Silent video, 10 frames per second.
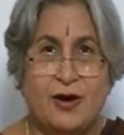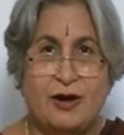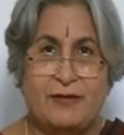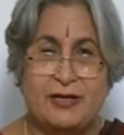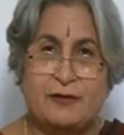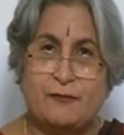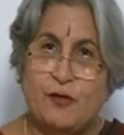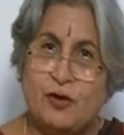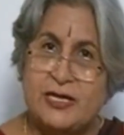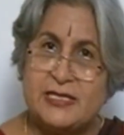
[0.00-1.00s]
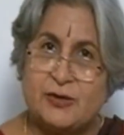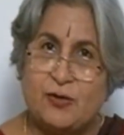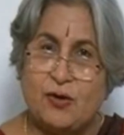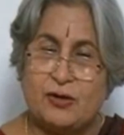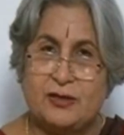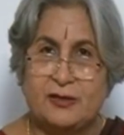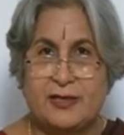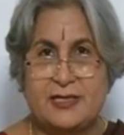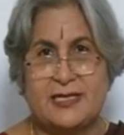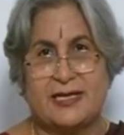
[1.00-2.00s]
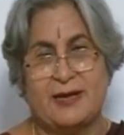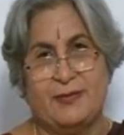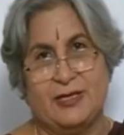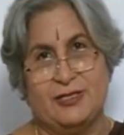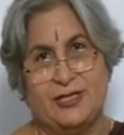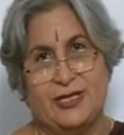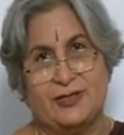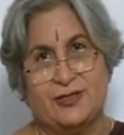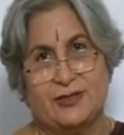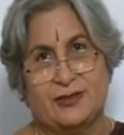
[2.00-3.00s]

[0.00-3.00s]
or when the food is cooked, it's a chemical change.